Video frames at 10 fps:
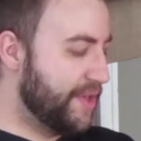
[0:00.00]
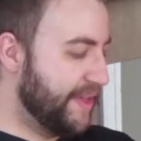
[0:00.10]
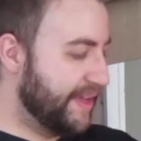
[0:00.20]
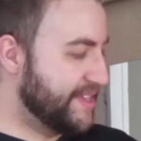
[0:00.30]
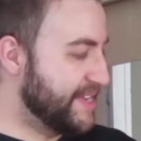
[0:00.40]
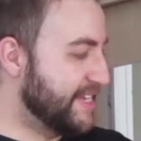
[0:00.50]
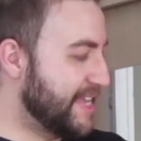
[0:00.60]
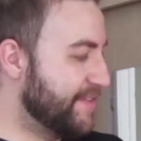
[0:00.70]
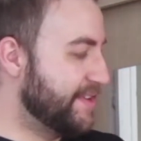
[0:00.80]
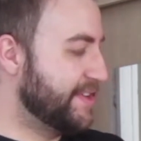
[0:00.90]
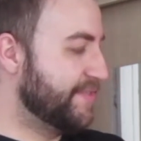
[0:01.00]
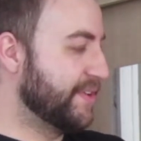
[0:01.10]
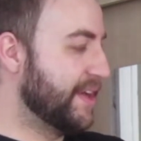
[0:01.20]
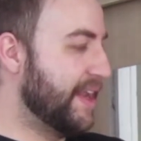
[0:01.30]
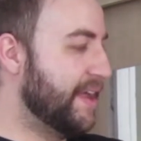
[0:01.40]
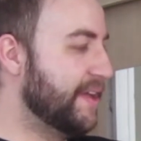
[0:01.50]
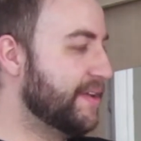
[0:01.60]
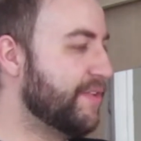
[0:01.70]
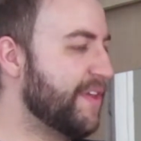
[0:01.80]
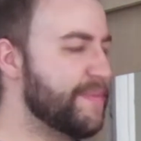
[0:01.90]
I think it's nice having a different colour,
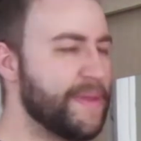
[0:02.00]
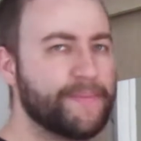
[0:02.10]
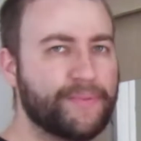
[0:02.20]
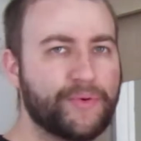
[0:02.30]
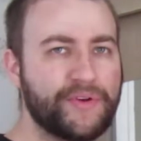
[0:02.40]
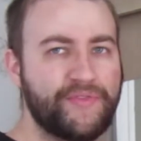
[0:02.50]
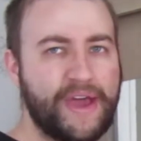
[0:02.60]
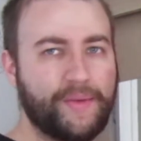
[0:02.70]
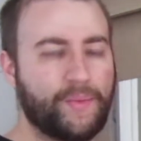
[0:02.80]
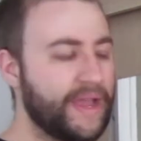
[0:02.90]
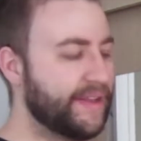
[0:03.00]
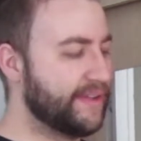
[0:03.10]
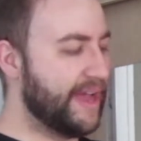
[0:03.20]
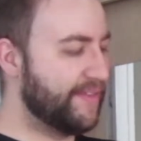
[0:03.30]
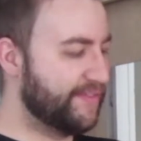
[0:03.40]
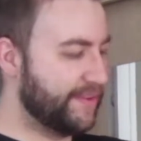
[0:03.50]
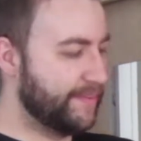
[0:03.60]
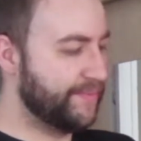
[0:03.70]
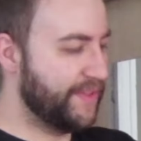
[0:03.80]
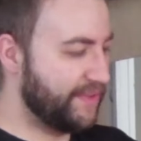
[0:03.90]
rather than being boring red and white, to have
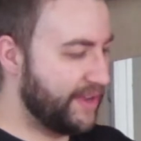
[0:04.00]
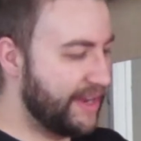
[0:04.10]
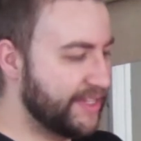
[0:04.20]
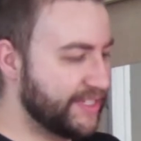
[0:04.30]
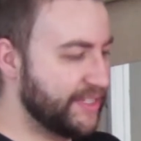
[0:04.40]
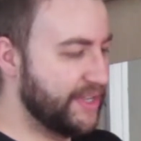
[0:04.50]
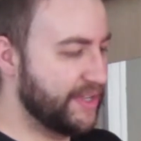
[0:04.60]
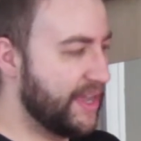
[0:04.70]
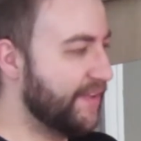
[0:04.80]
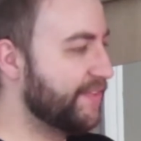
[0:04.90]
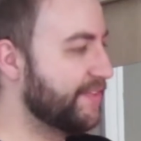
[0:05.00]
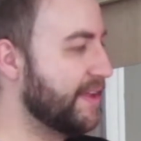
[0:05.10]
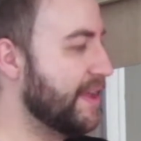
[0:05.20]
some different colours in the cuffs,